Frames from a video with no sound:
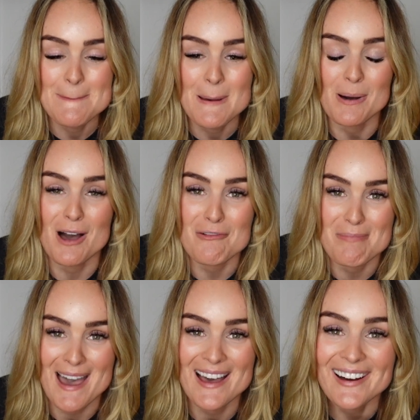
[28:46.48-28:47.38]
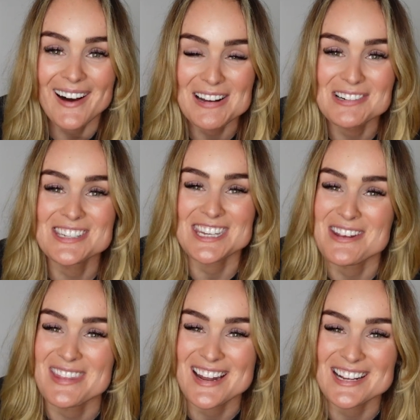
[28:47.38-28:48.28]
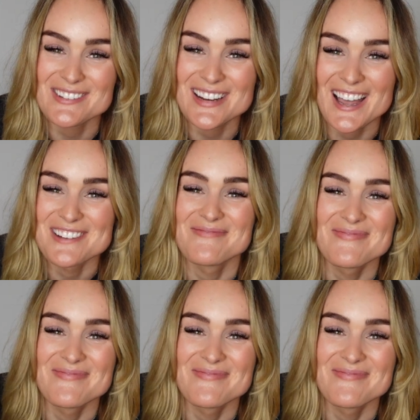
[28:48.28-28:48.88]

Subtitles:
Apart from that, I will see you in the next video.